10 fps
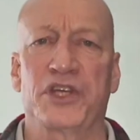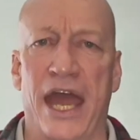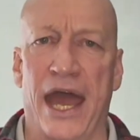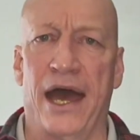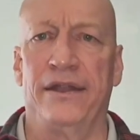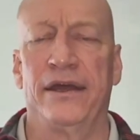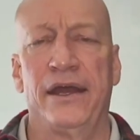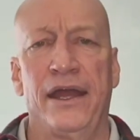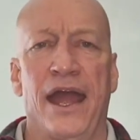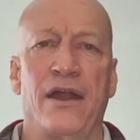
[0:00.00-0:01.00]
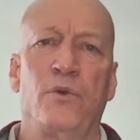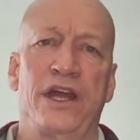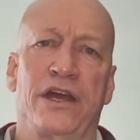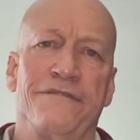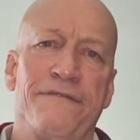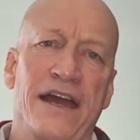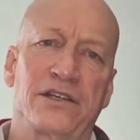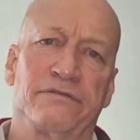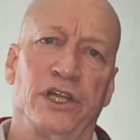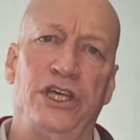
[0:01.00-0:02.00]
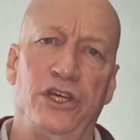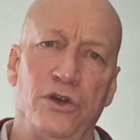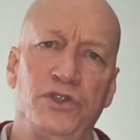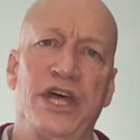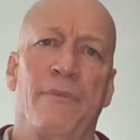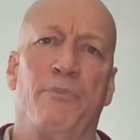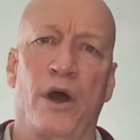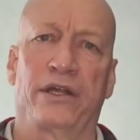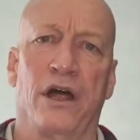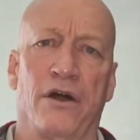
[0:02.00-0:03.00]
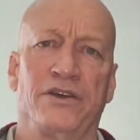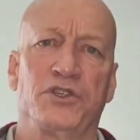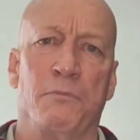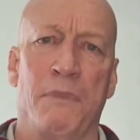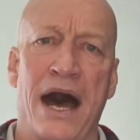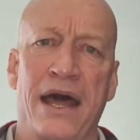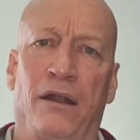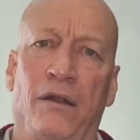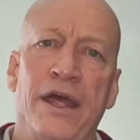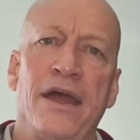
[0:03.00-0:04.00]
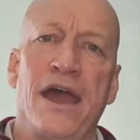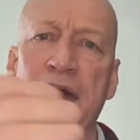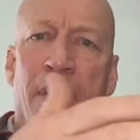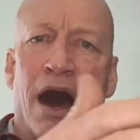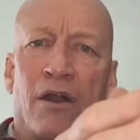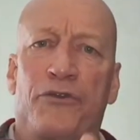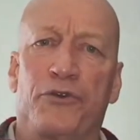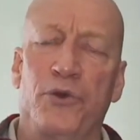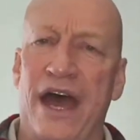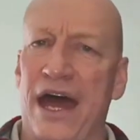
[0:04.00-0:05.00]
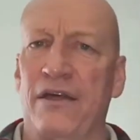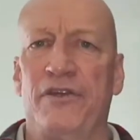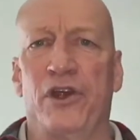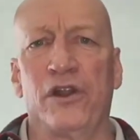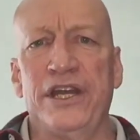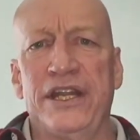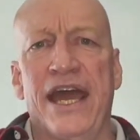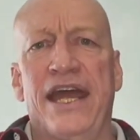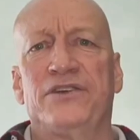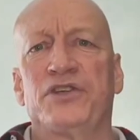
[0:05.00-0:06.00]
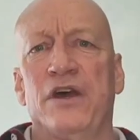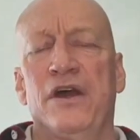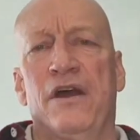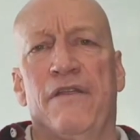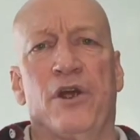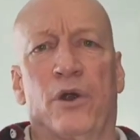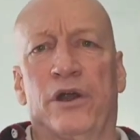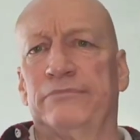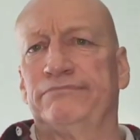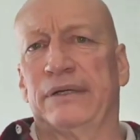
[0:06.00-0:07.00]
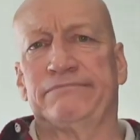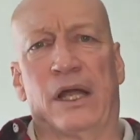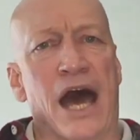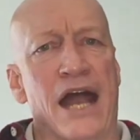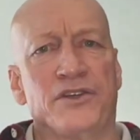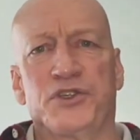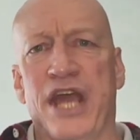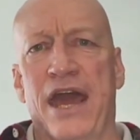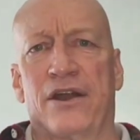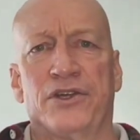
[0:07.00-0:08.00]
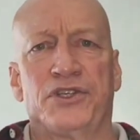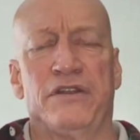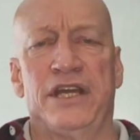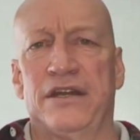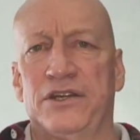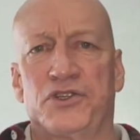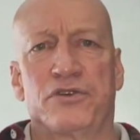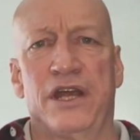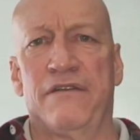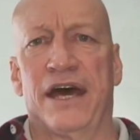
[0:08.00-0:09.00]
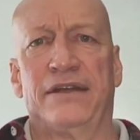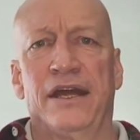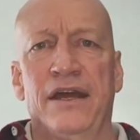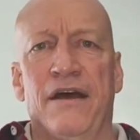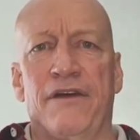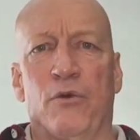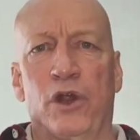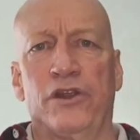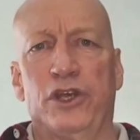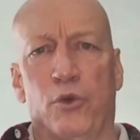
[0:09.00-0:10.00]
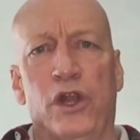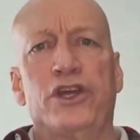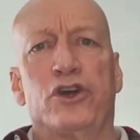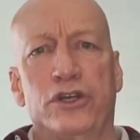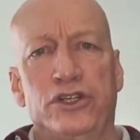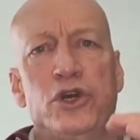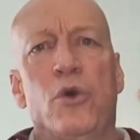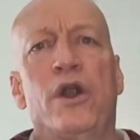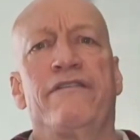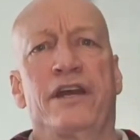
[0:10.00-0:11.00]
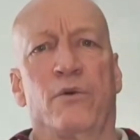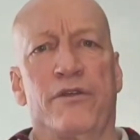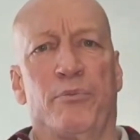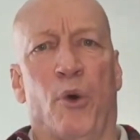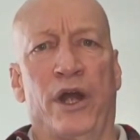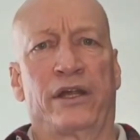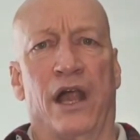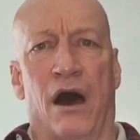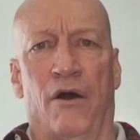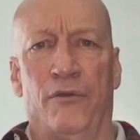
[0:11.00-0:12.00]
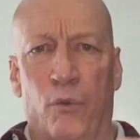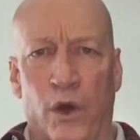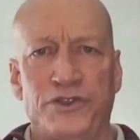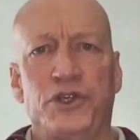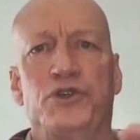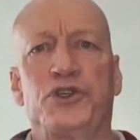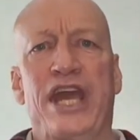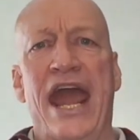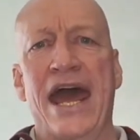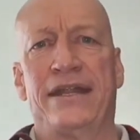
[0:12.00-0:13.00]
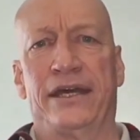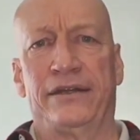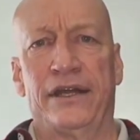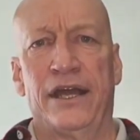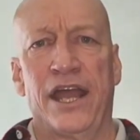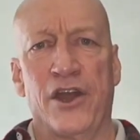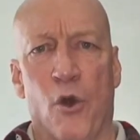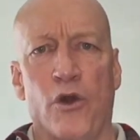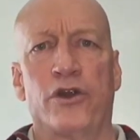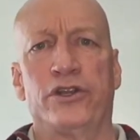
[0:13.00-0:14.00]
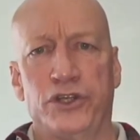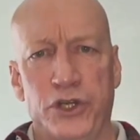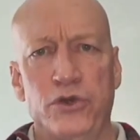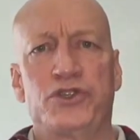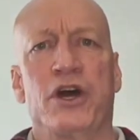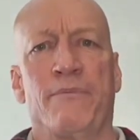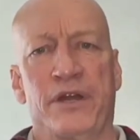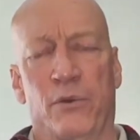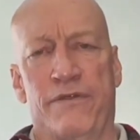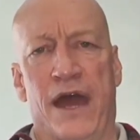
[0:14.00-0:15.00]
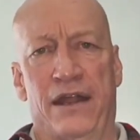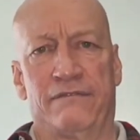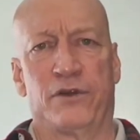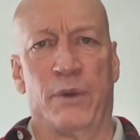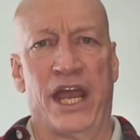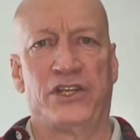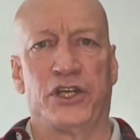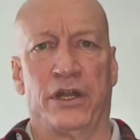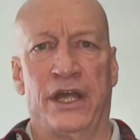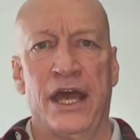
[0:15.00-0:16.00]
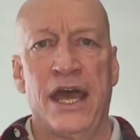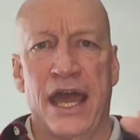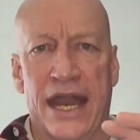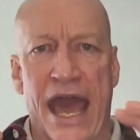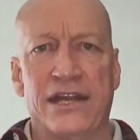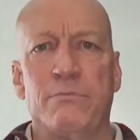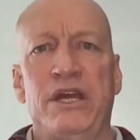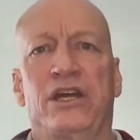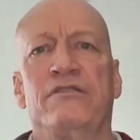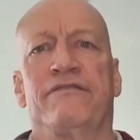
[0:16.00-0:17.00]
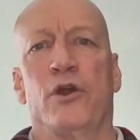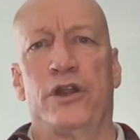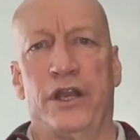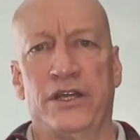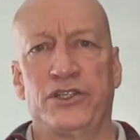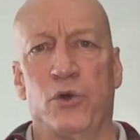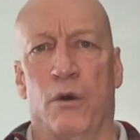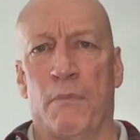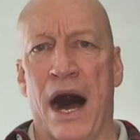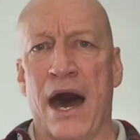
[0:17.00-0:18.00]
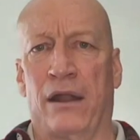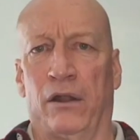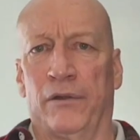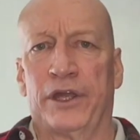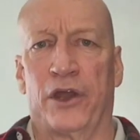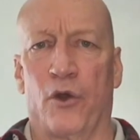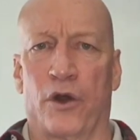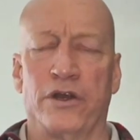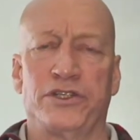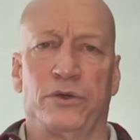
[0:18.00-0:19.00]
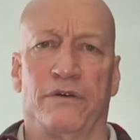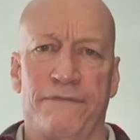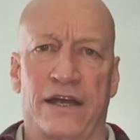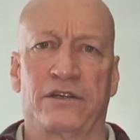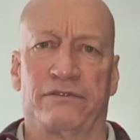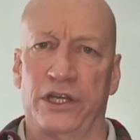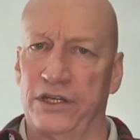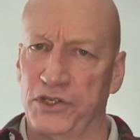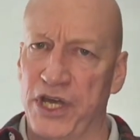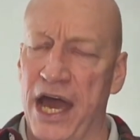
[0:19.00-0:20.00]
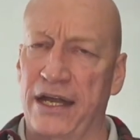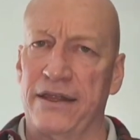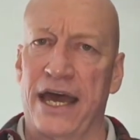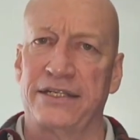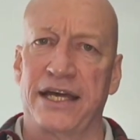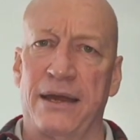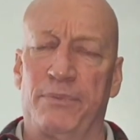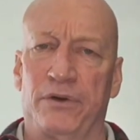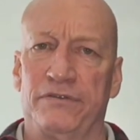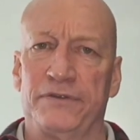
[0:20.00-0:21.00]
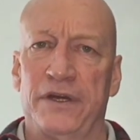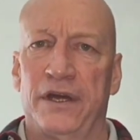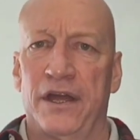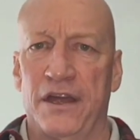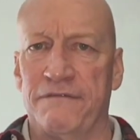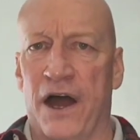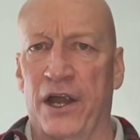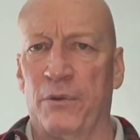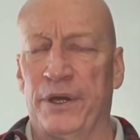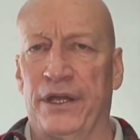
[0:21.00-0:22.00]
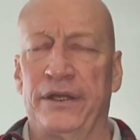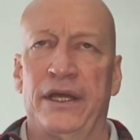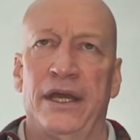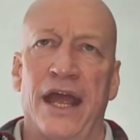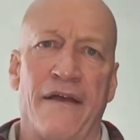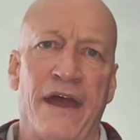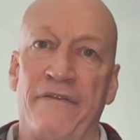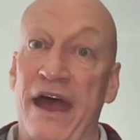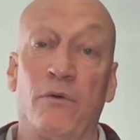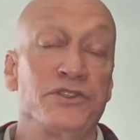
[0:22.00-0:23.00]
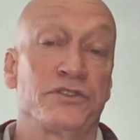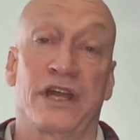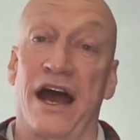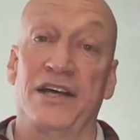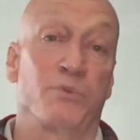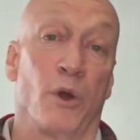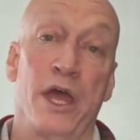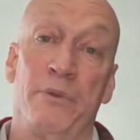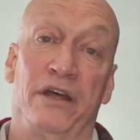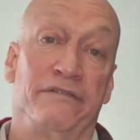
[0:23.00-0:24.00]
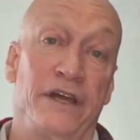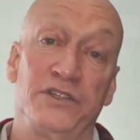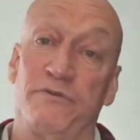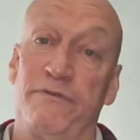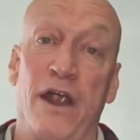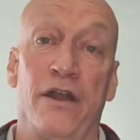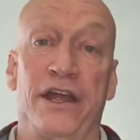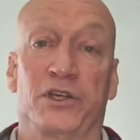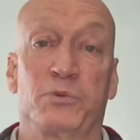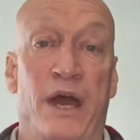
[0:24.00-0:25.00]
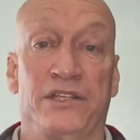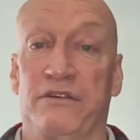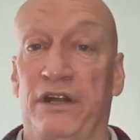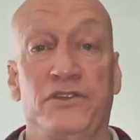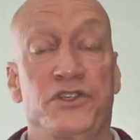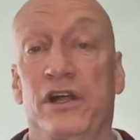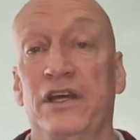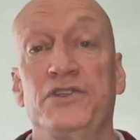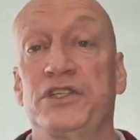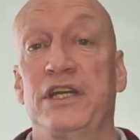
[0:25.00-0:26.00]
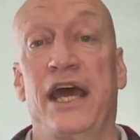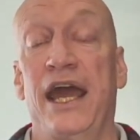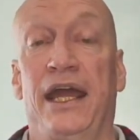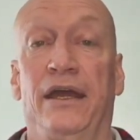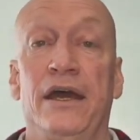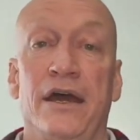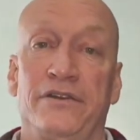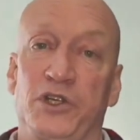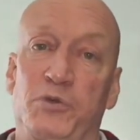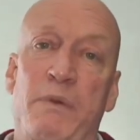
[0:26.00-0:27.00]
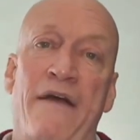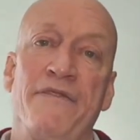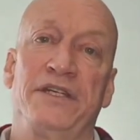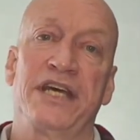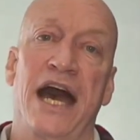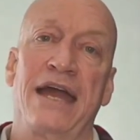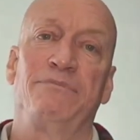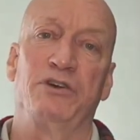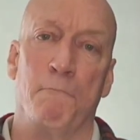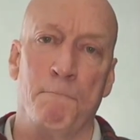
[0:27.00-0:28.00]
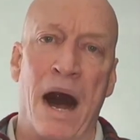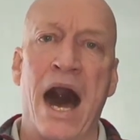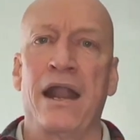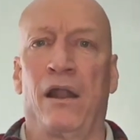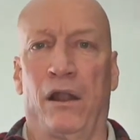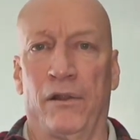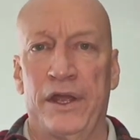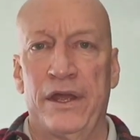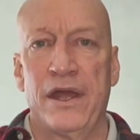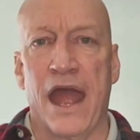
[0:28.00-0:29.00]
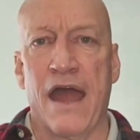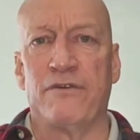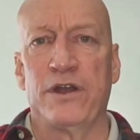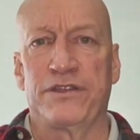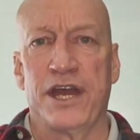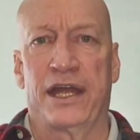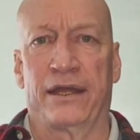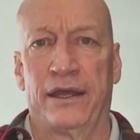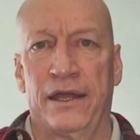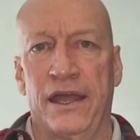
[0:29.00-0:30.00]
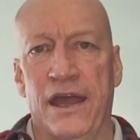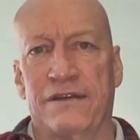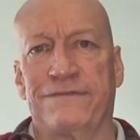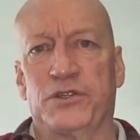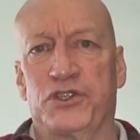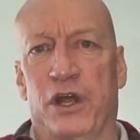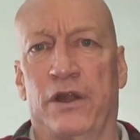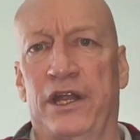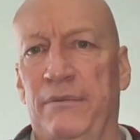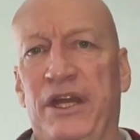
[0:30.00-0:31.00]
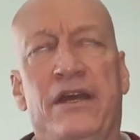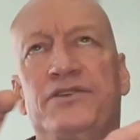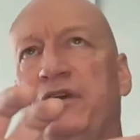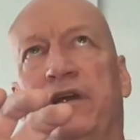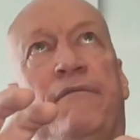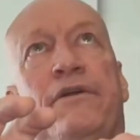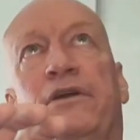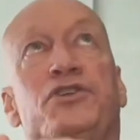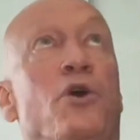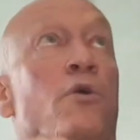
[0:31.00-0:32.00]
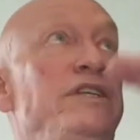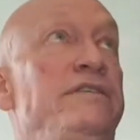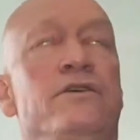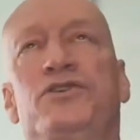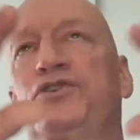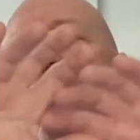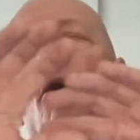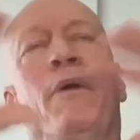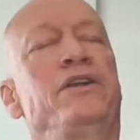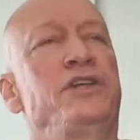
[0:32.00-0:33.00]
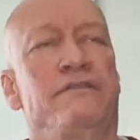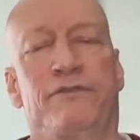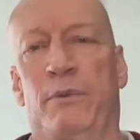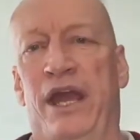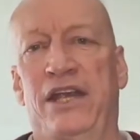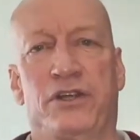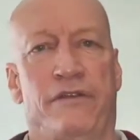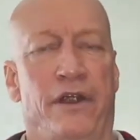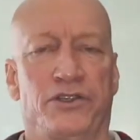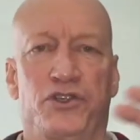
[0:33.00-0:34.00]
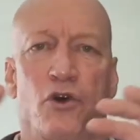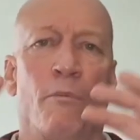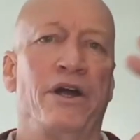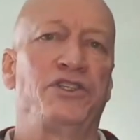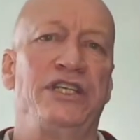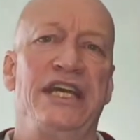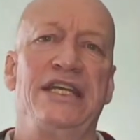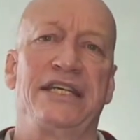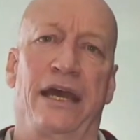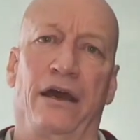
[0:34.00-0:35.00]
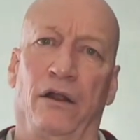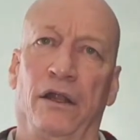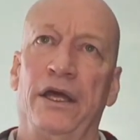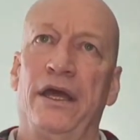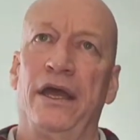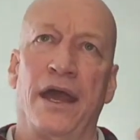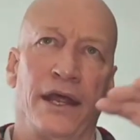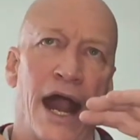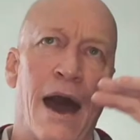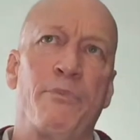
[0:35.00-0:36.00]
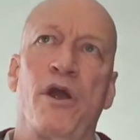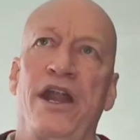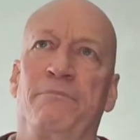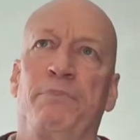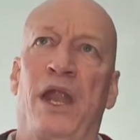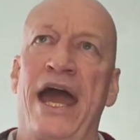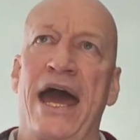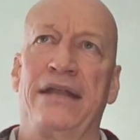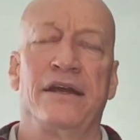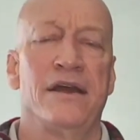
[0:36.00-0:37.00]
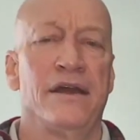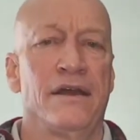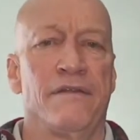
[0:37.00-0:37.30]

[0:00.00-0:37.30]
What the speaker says: BricsCAD, and we can effectively use that point cloud as the model and model through that. In the early days, there were a lot of scanners in the industry that you really couldn't do anything with a point cloud. Once you scanned it, in order to do something with that information, it had to be converted into a model in order to effectively design in that type of environment. And that was cost prohibitive. It's very expensive, and it still is today, to spend the time to model everything in a facility, because there's so much information there, so much detail in an operating plant,